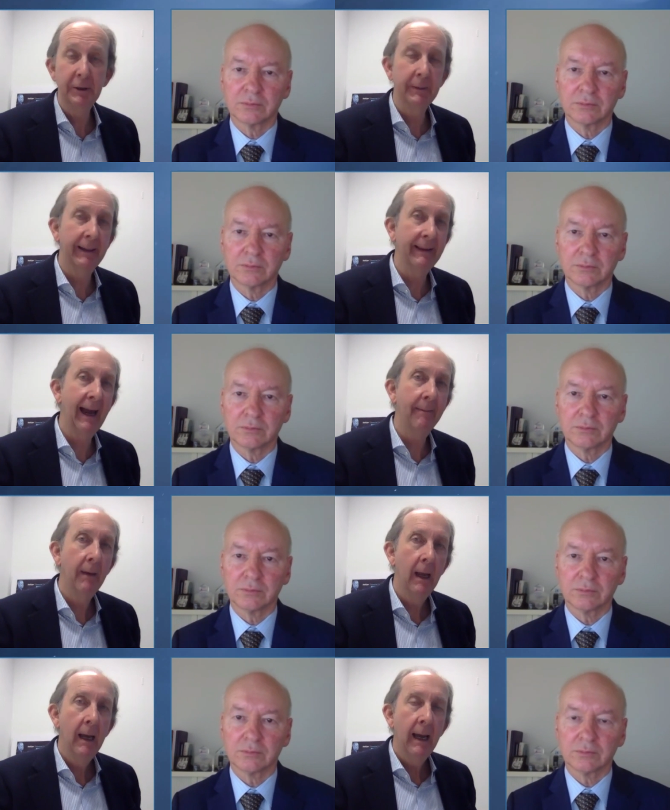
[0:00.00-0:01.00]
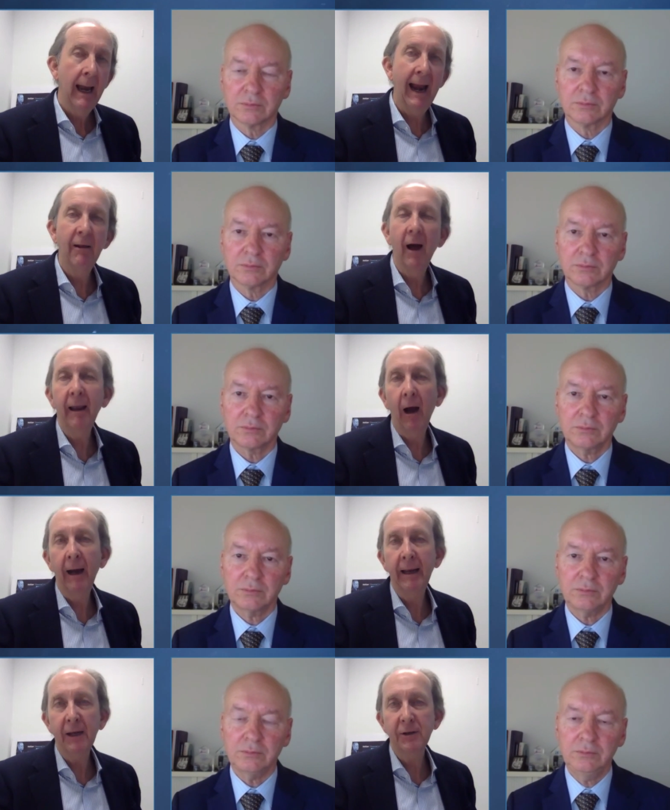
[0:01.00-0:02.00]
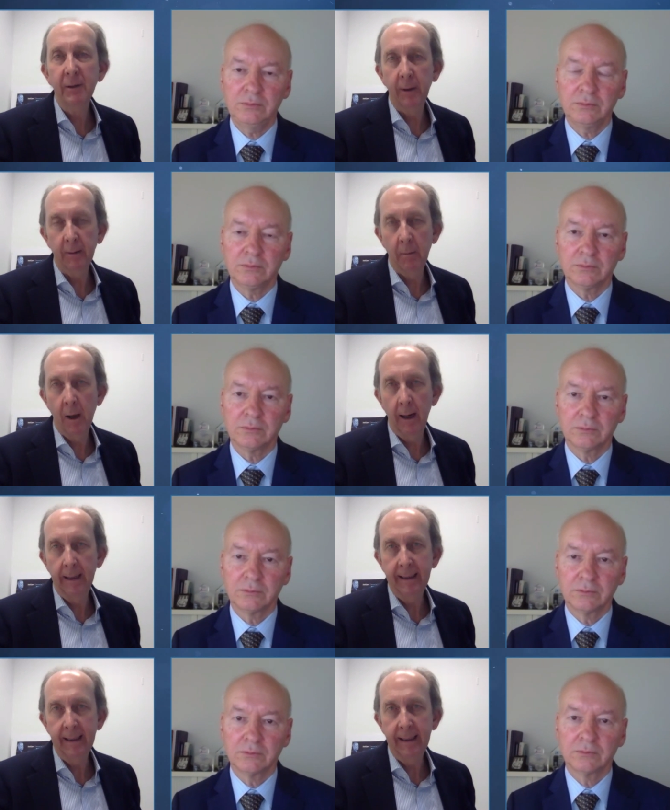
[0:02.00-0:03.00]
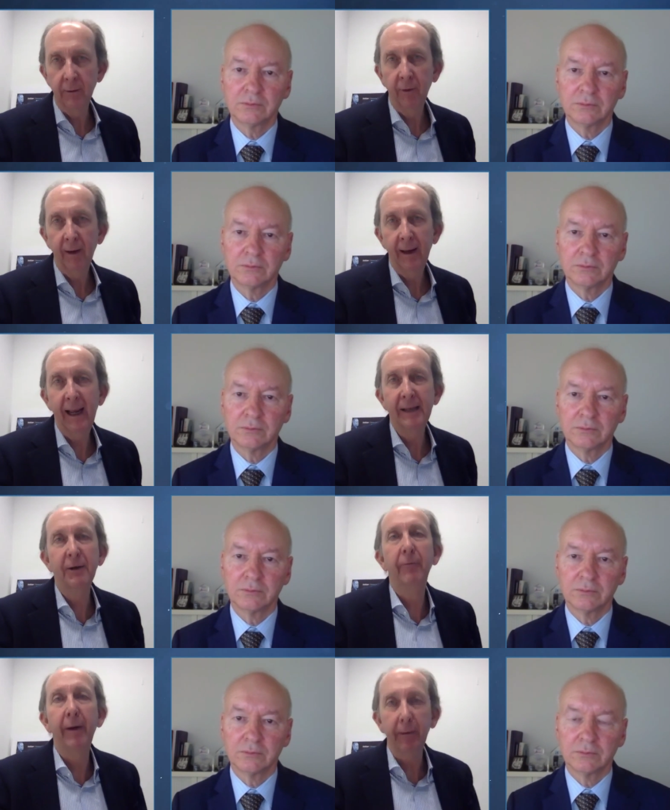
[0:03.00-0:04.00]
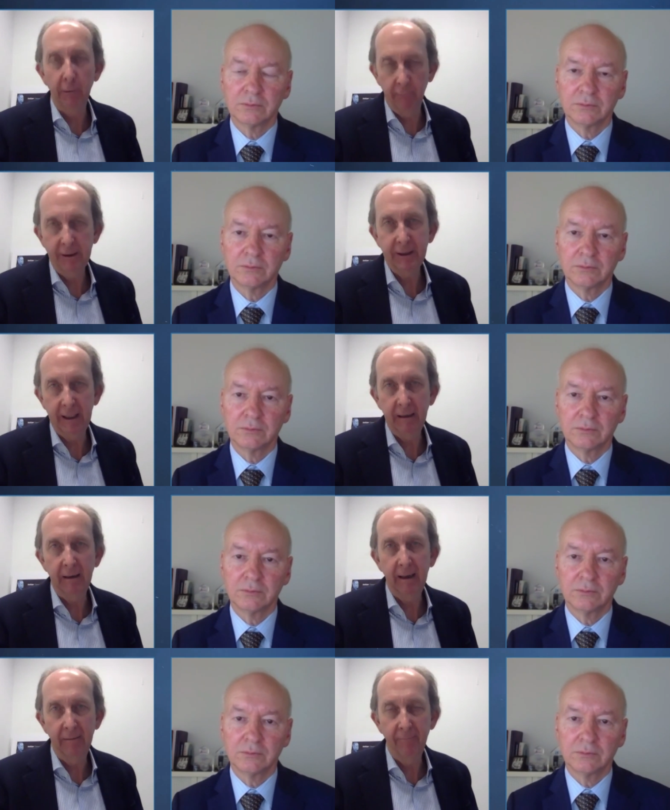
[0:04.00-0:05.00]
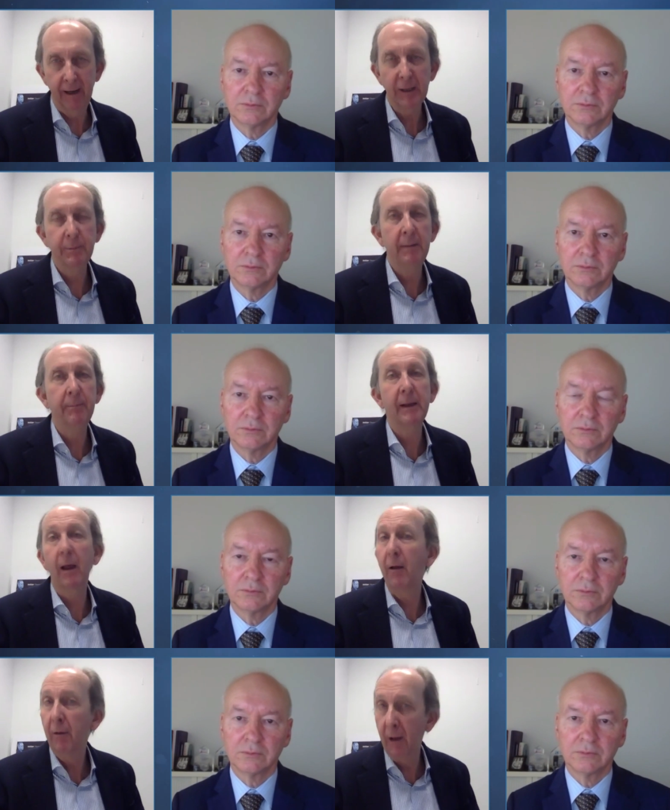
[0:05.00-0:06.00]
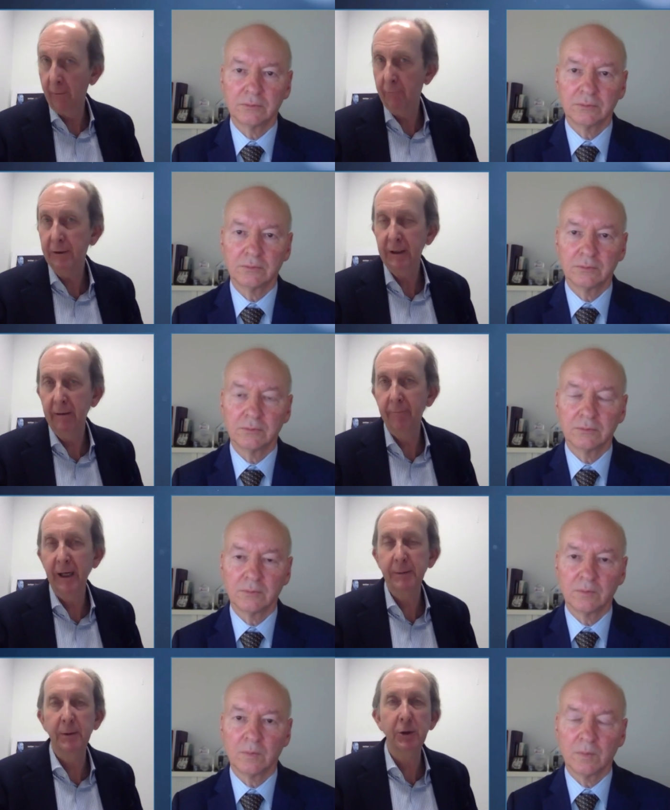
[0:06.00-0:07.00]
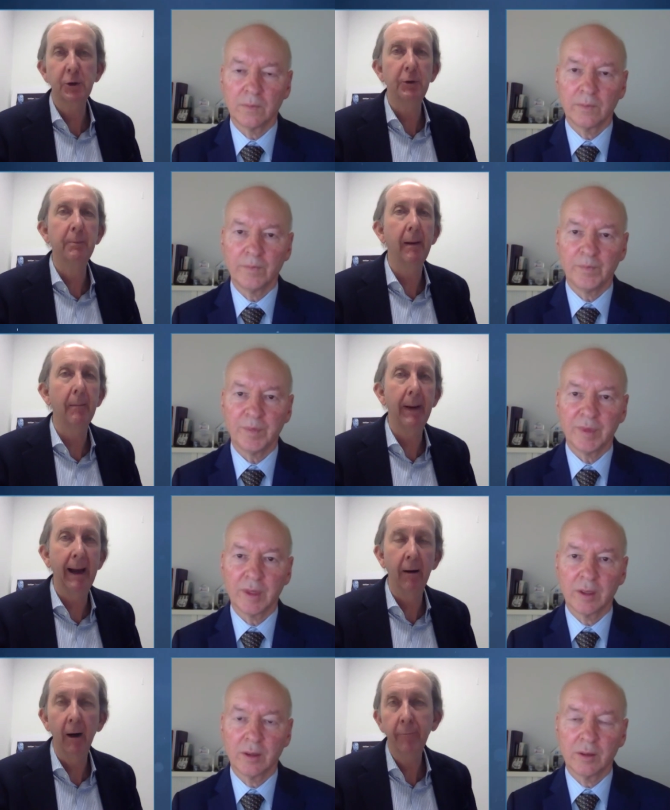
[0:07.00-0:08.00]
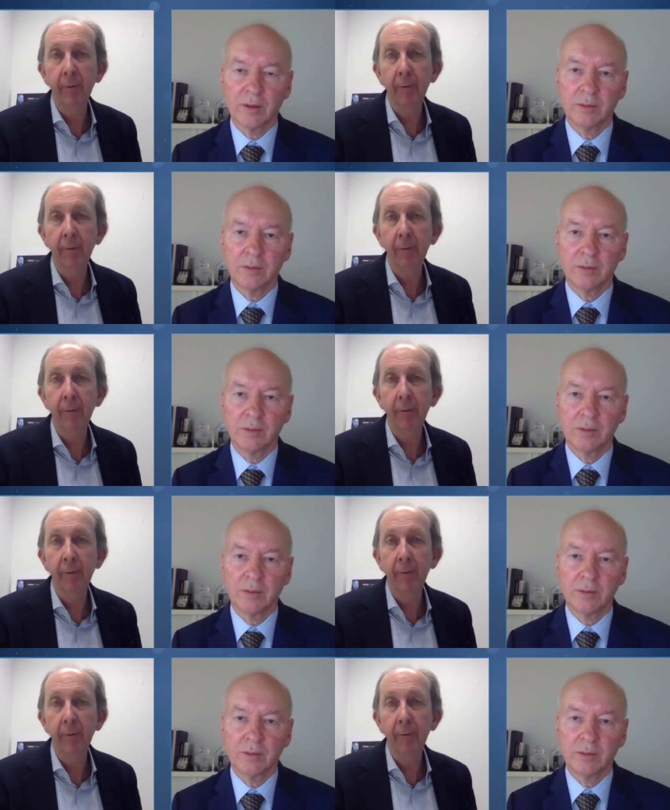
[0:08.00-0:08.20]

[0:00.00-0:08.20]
Speaker 1: doing that. And I, I guess the bottom line is it's a very risky investment, but a lot of risky investments do pay off.